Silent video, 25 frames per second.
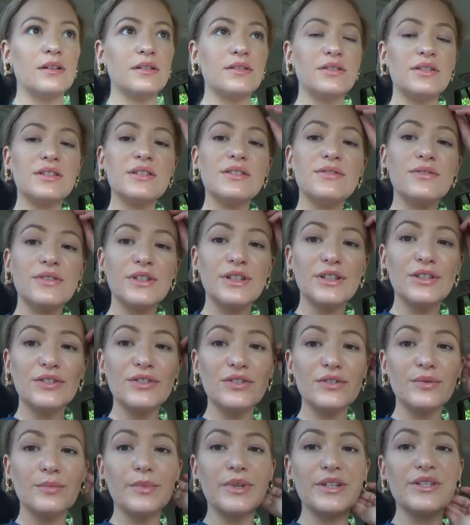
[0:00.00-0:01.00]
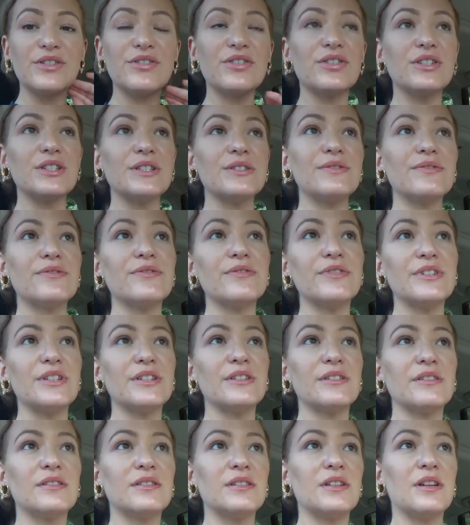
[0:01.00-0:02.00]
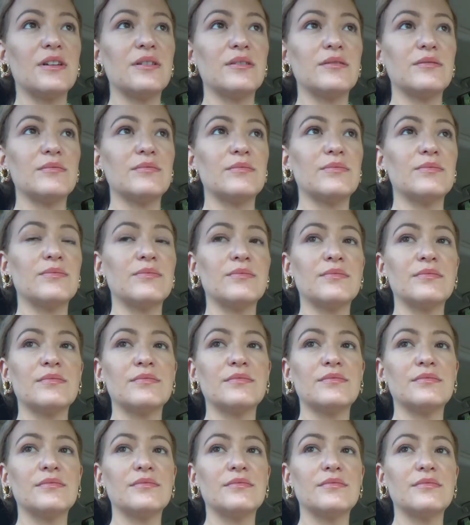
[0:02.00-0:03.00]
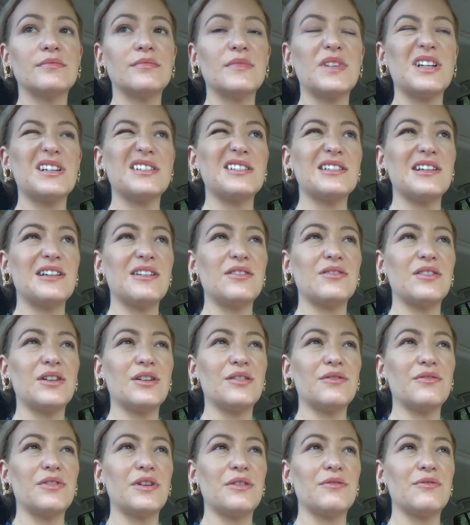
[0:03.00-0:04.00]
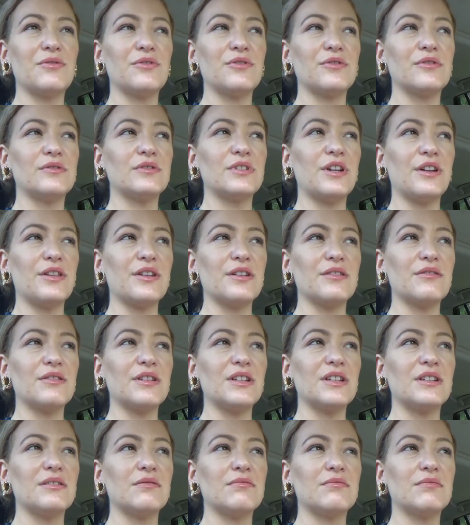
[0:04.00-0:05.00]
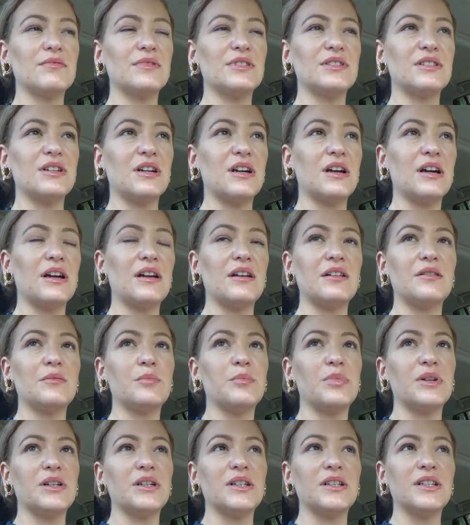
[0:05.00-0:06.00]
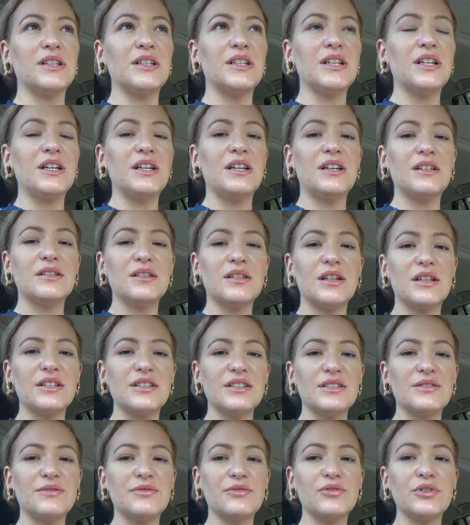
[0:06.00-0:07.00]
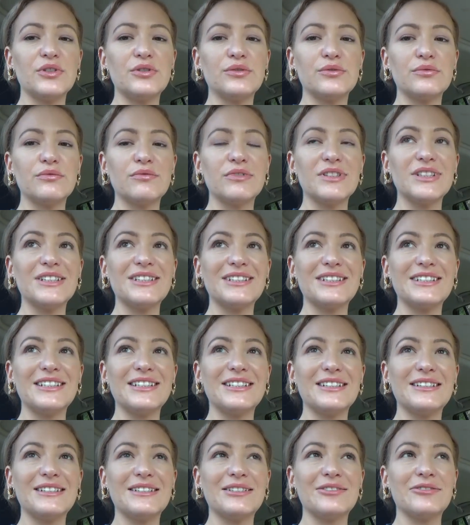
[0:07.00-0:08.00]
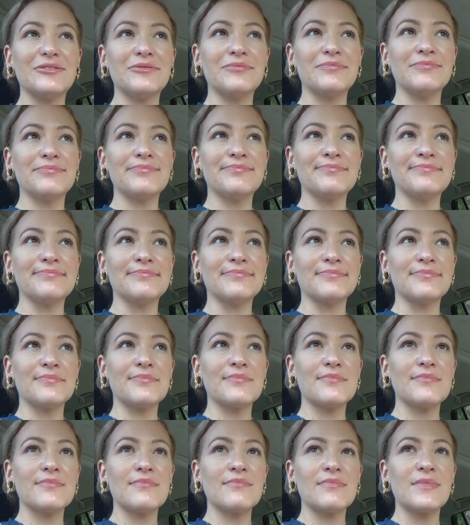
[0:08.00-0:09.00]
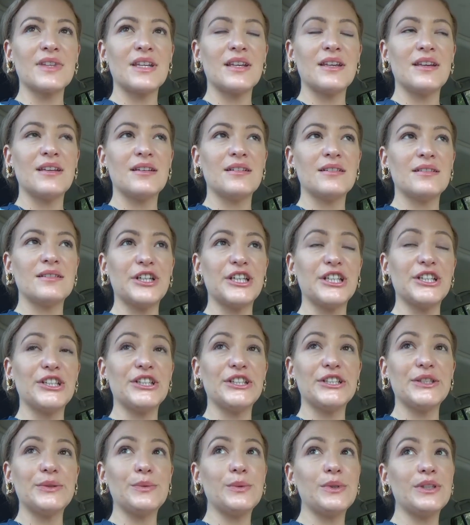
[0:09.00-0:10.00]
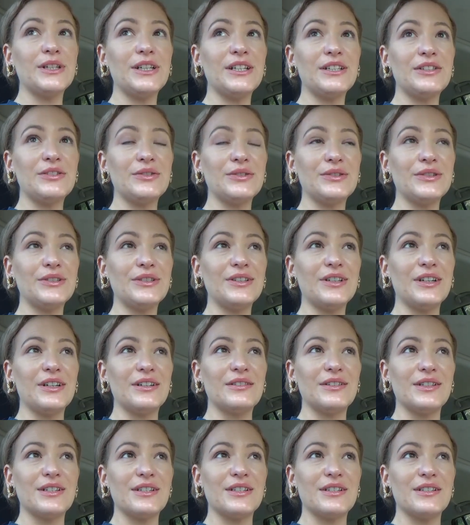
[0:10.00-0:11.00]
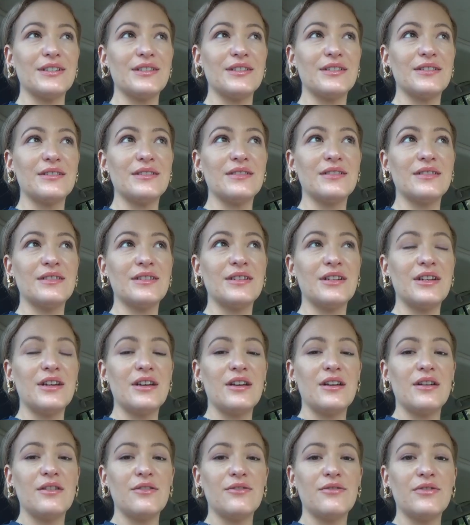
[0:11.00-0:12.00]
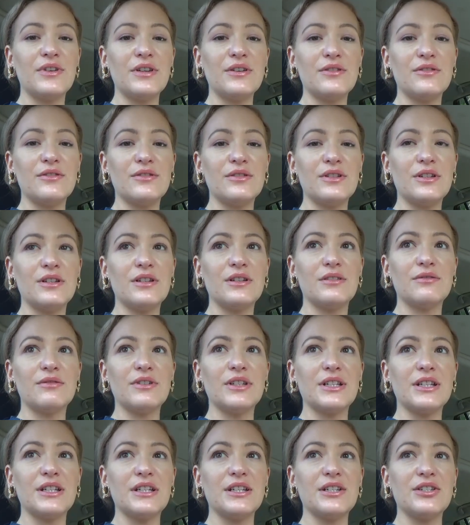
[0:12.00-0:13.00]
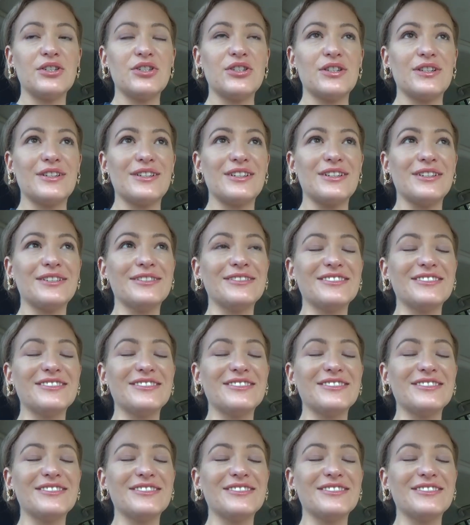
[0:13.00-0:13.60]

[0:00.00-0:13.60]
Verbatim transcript: Just finished my shift. Um, it's kind of uneventful, nothing really died, but I just feel really very good at what I do. I just feel really shit.